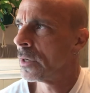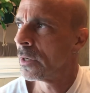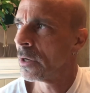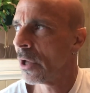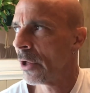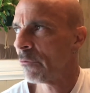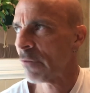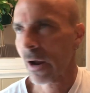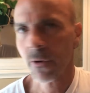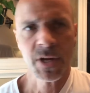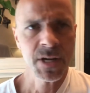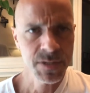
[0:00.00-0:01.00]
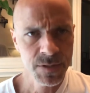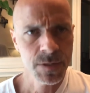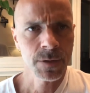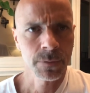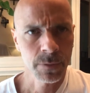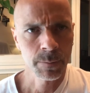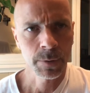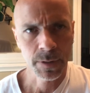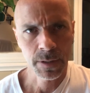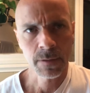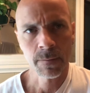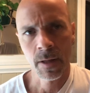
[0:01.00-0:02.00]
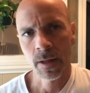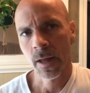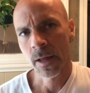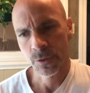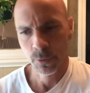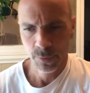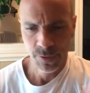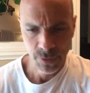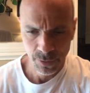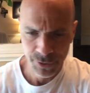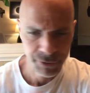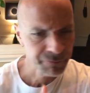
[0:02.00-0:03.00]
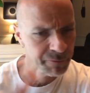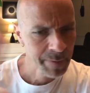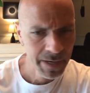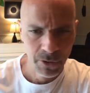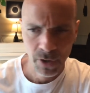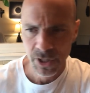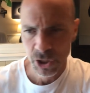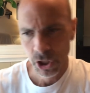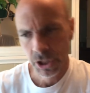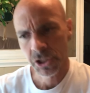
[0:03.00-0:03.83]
vary considerably as a result of migration and